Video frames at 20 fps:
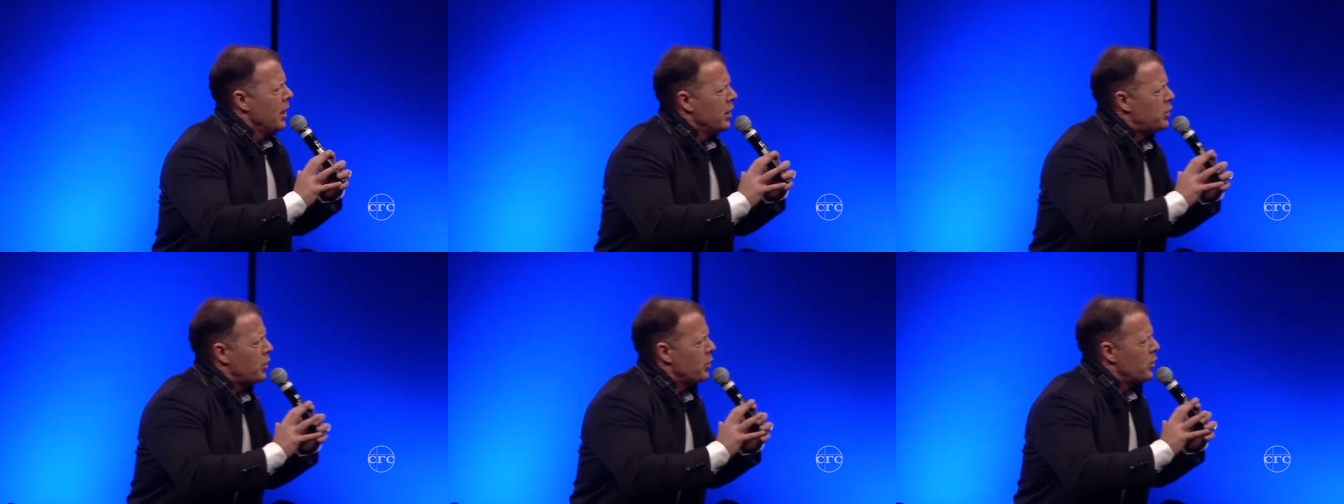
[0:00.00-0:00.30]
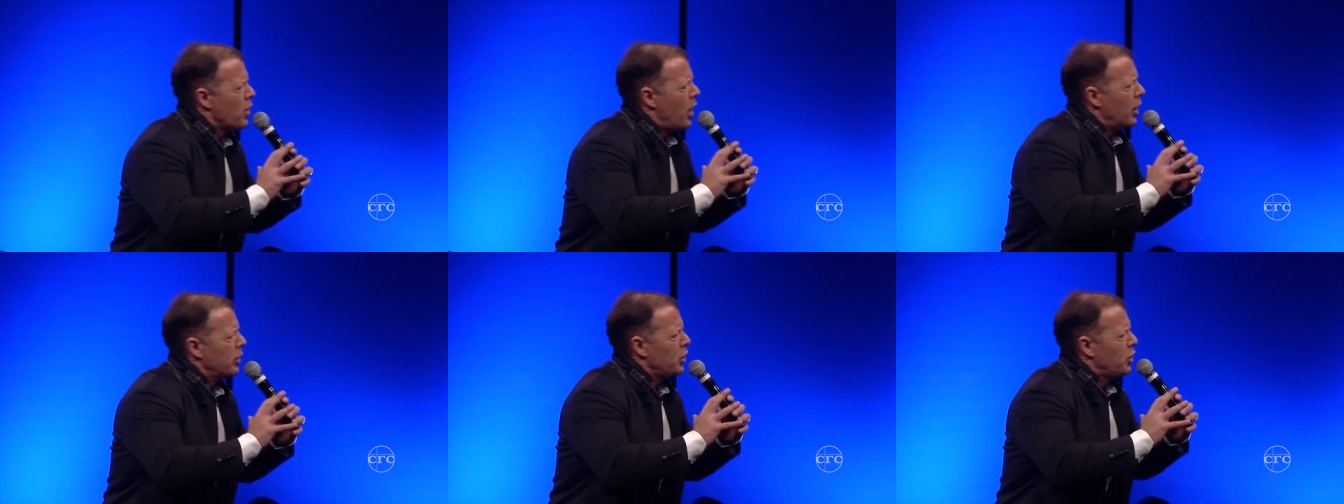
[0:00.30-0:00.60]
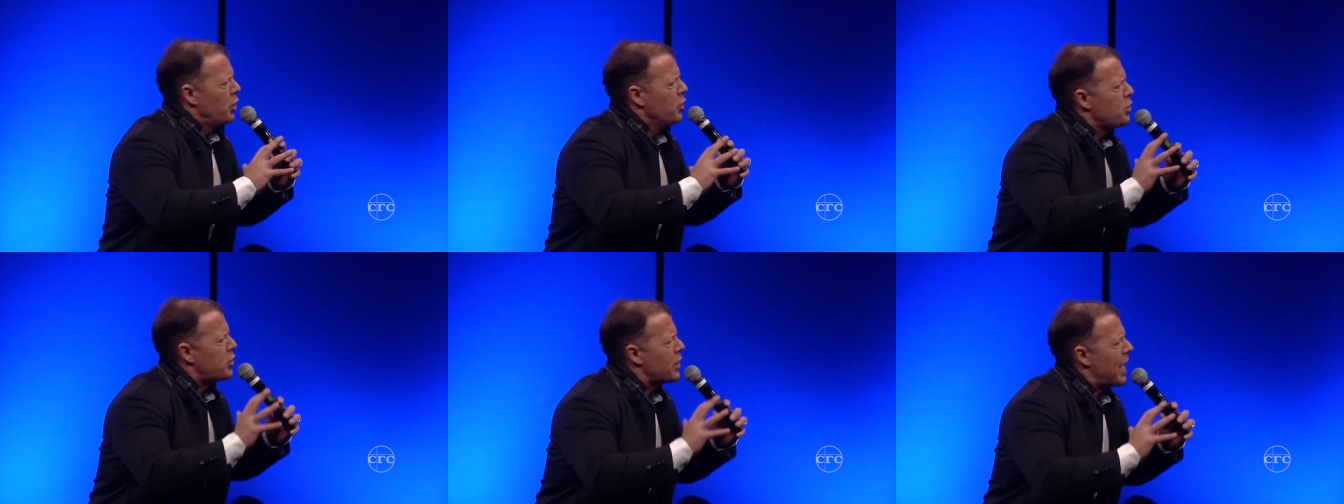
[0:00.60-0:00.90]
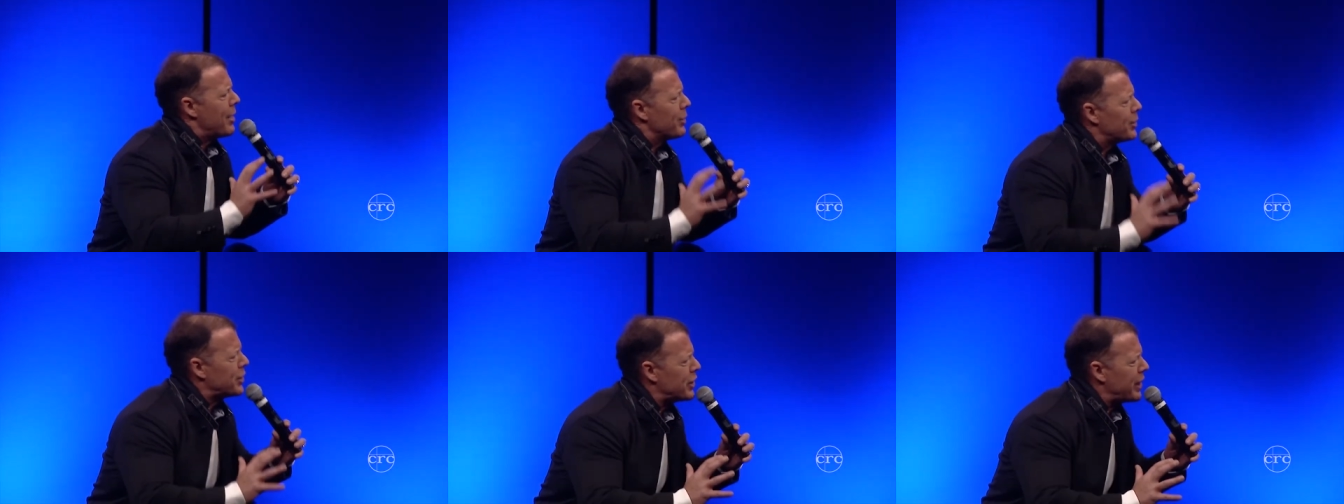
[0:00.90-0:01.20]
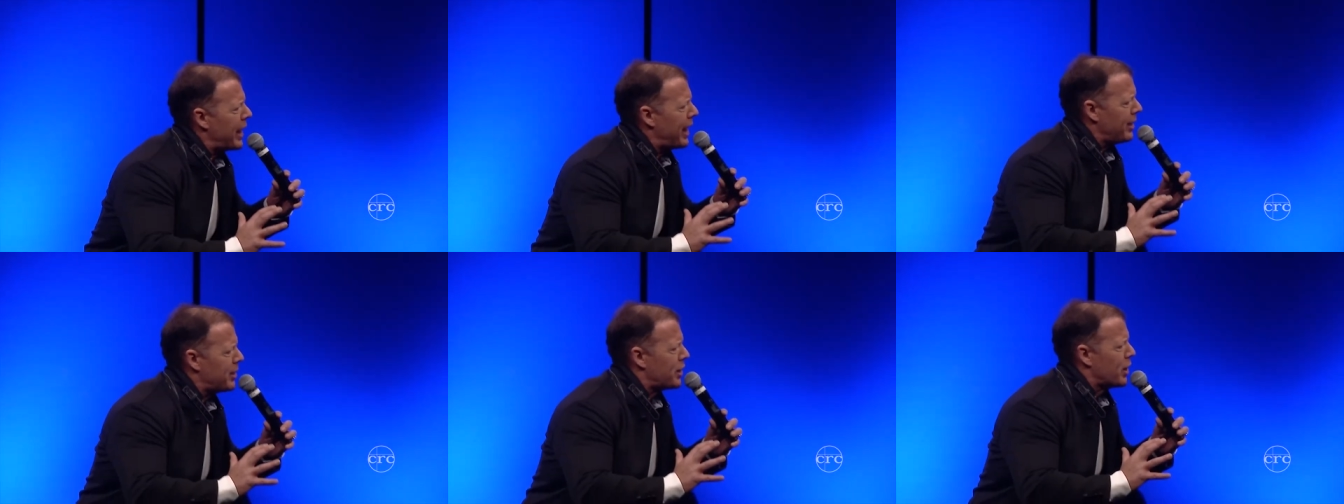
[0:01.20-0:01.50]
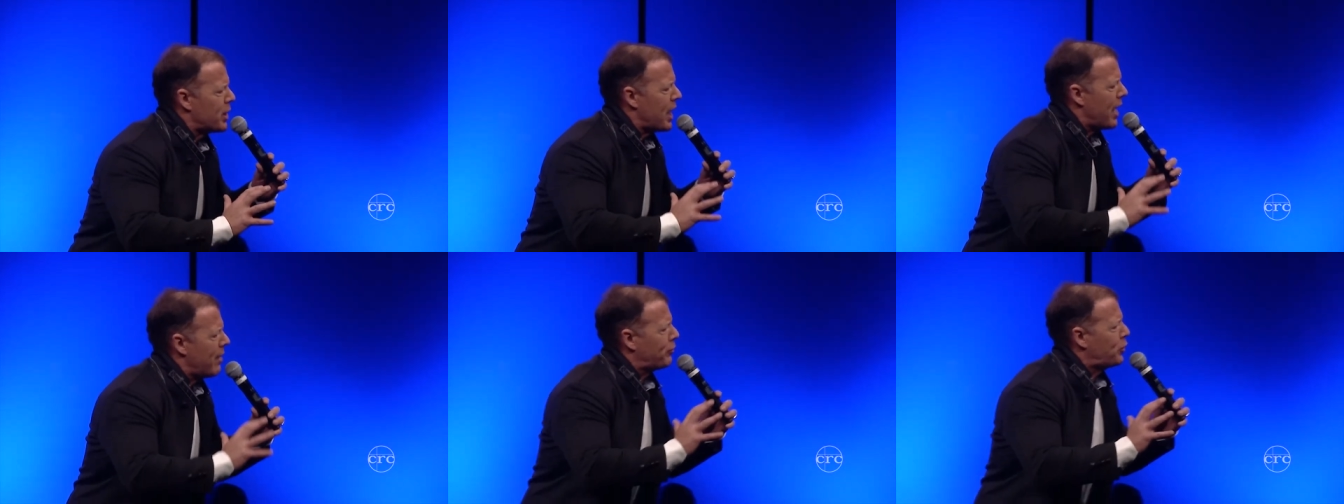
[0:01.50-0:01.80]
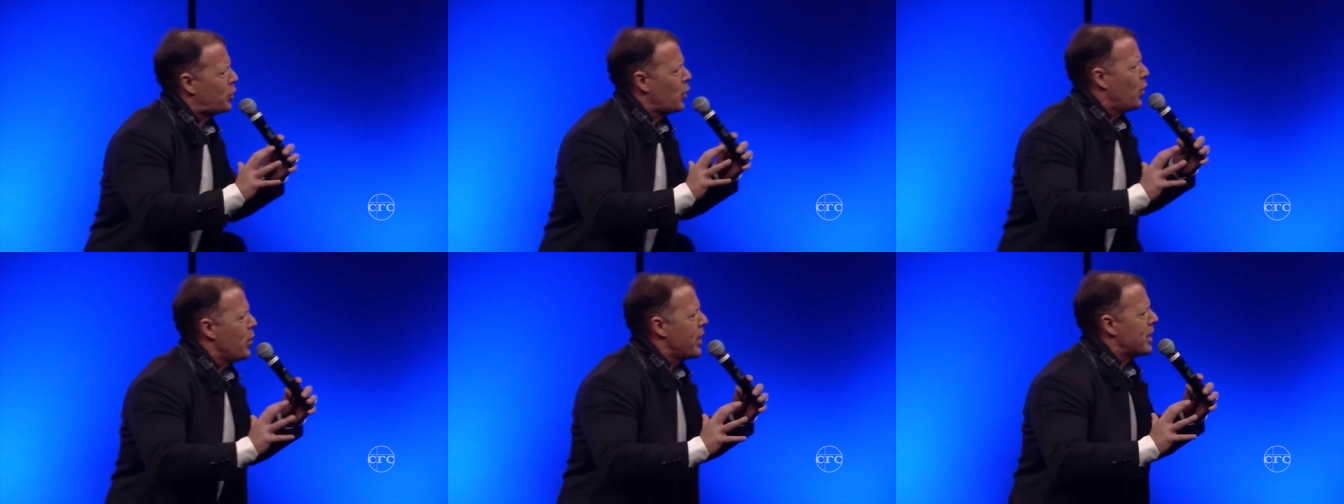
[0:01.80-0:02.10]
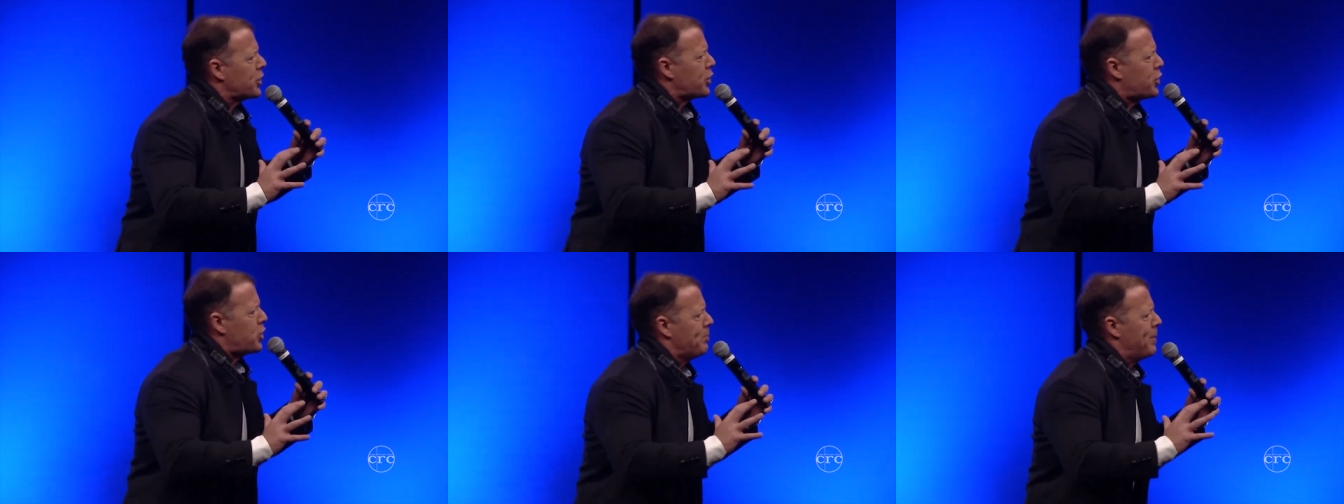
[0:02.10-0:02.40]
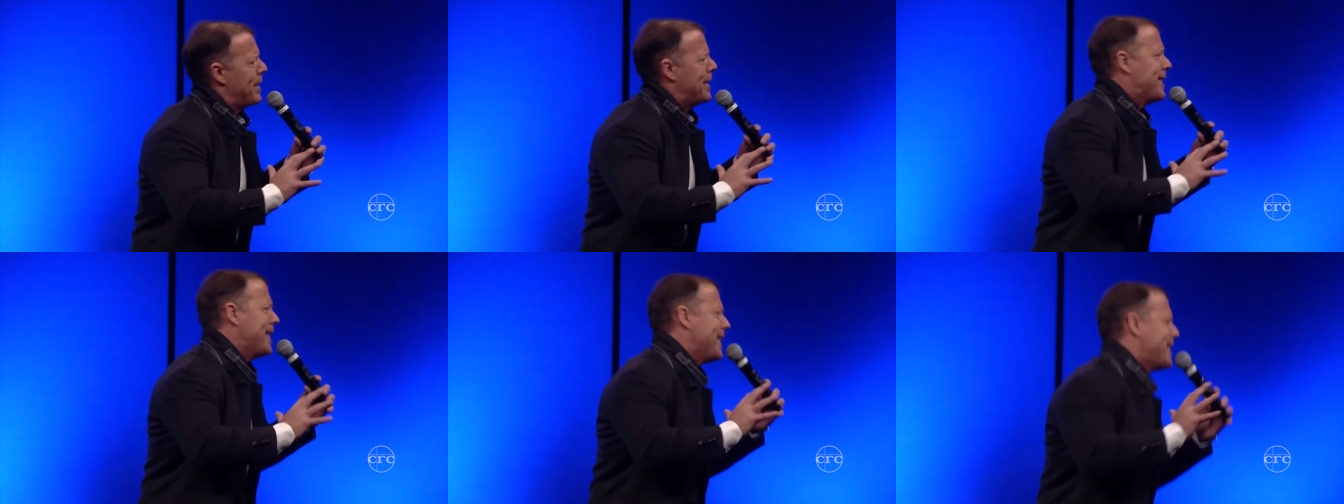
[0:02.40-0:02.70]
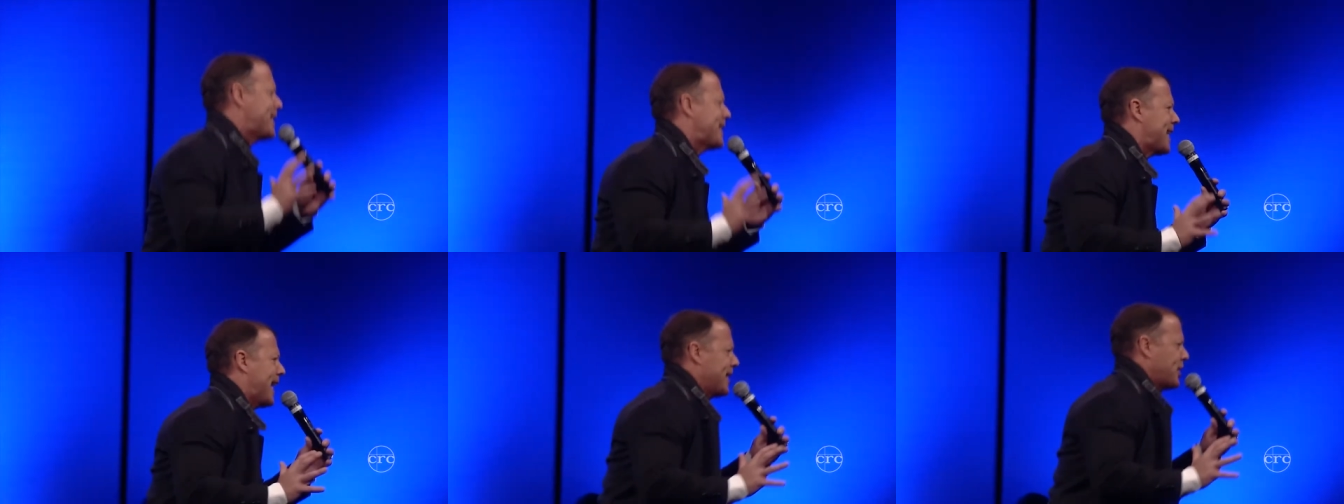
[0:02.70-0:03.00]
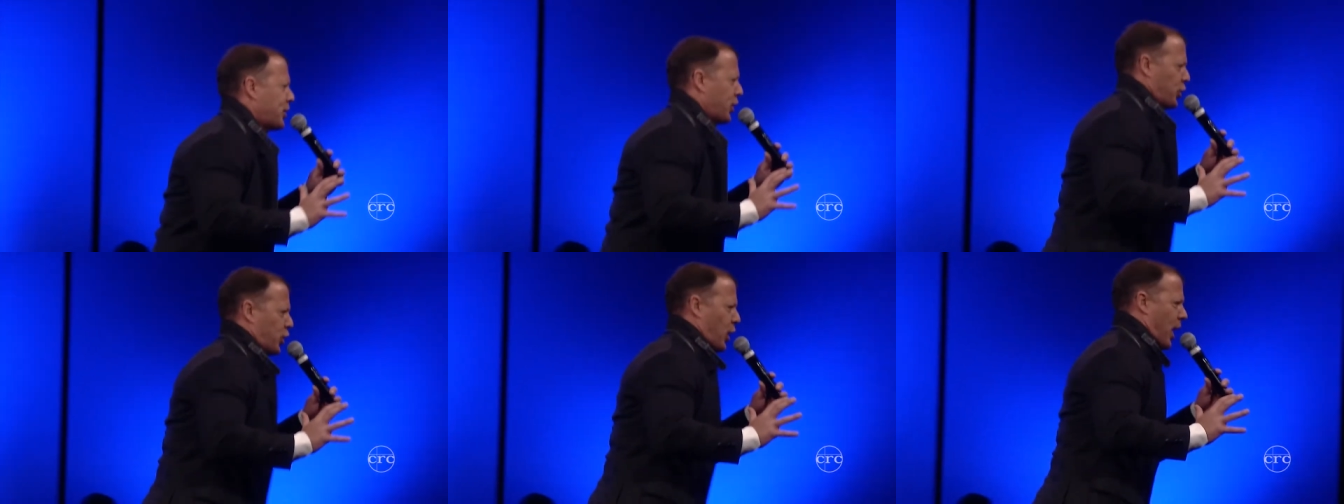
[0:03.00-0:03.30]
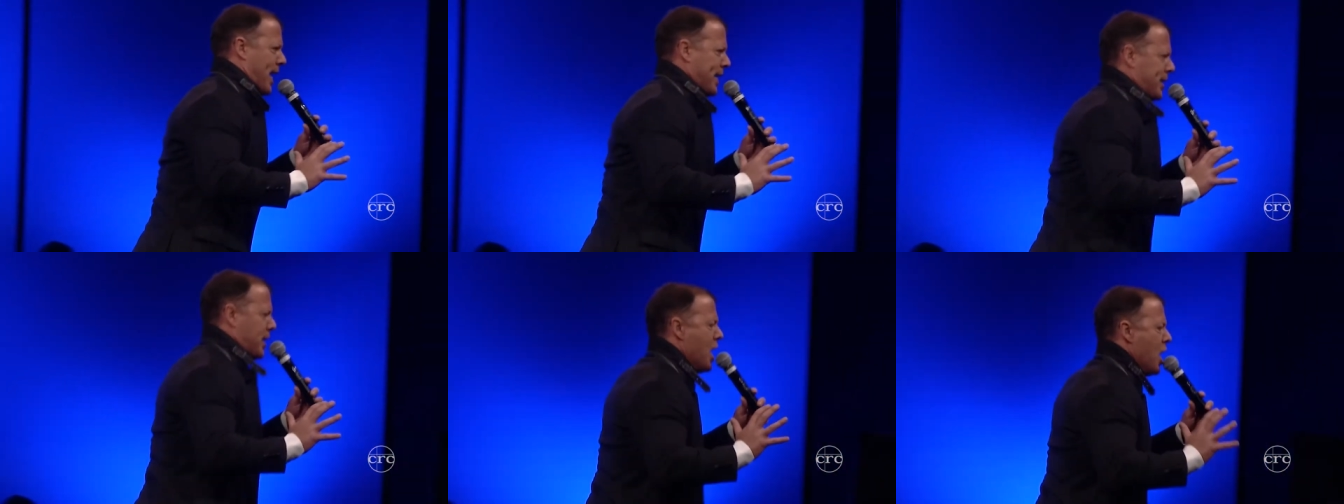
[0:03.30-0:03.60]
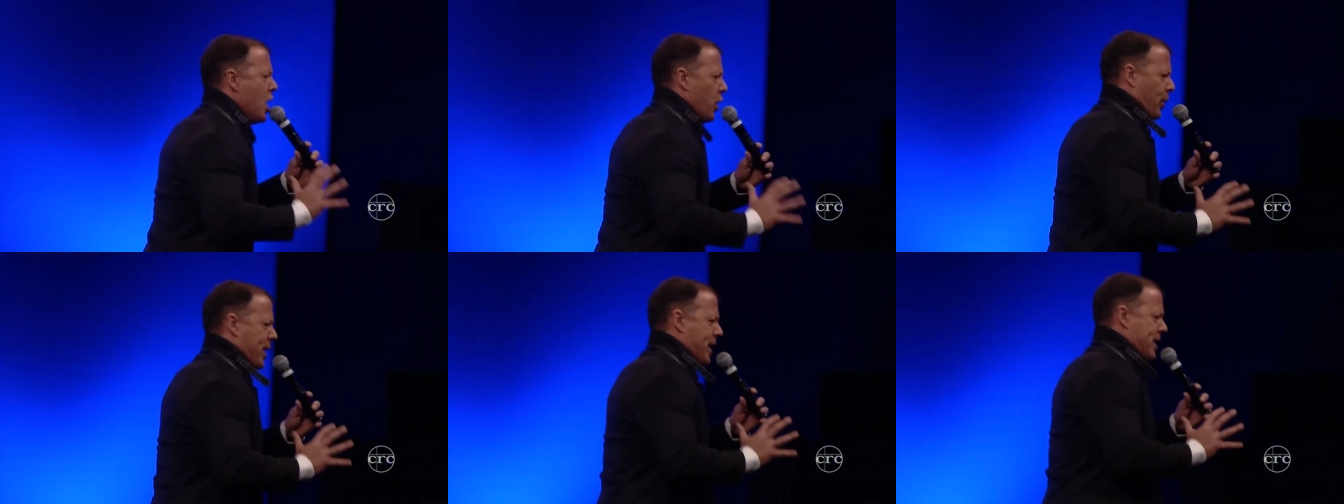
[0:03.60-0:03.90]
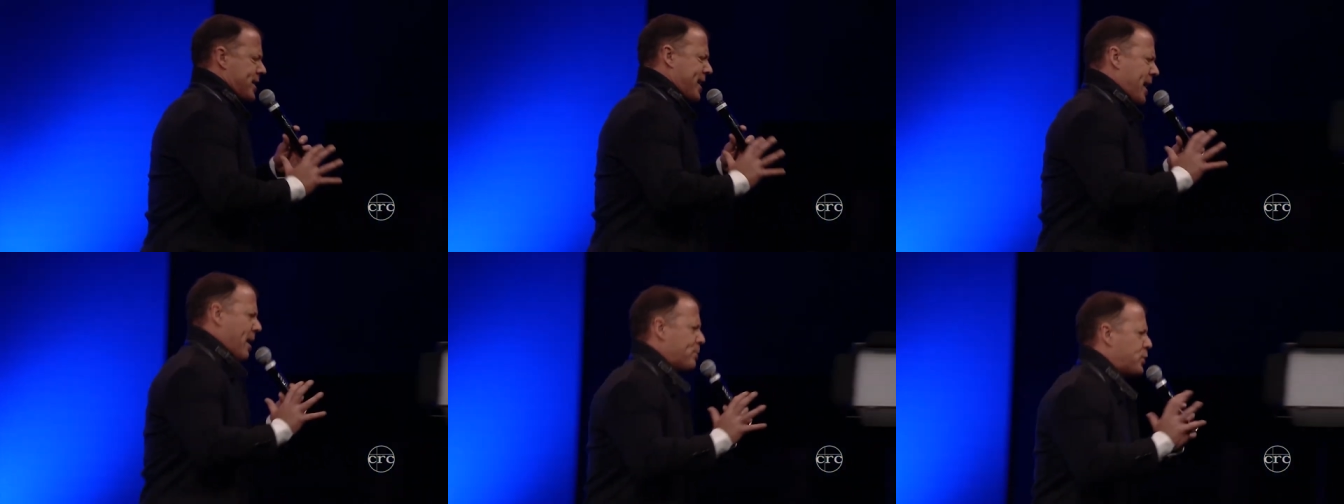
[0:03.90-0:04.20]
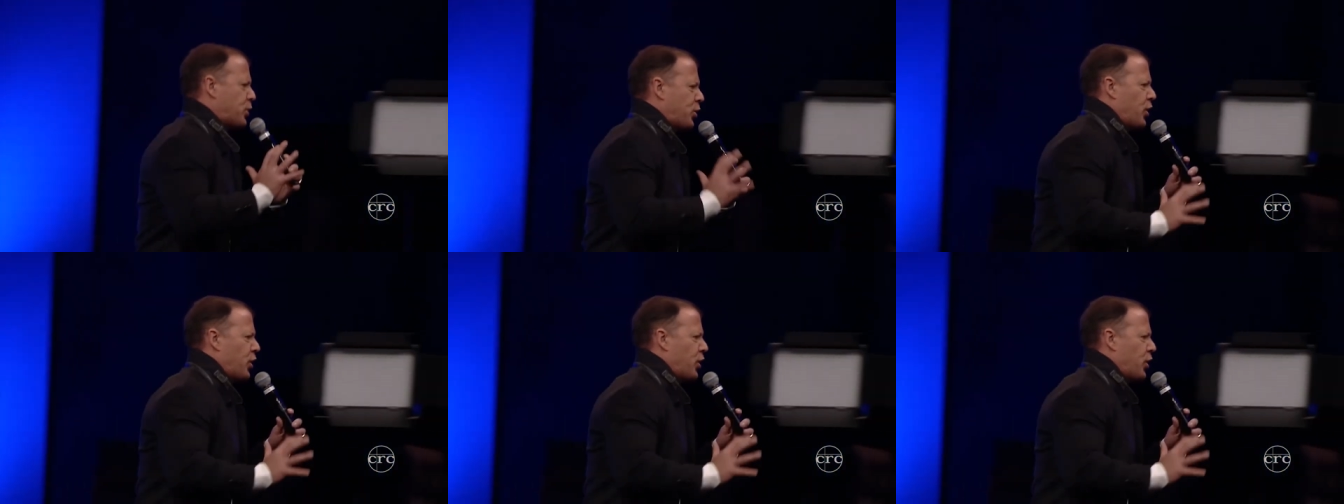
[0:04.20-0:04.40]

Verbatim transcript: to not use our senses, have taught us to be desensitized when it comes to